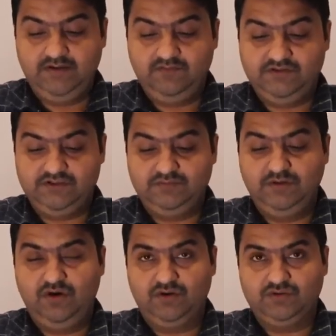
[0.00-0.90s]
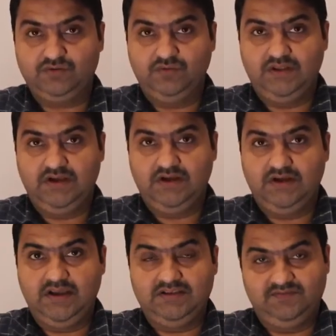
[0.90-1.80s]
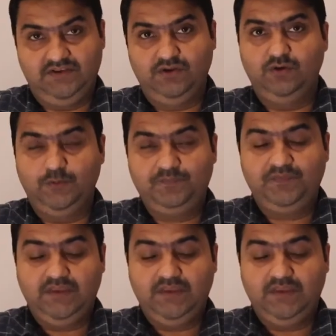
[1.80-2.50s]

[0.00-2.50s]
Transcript: which belongs to the, as we know,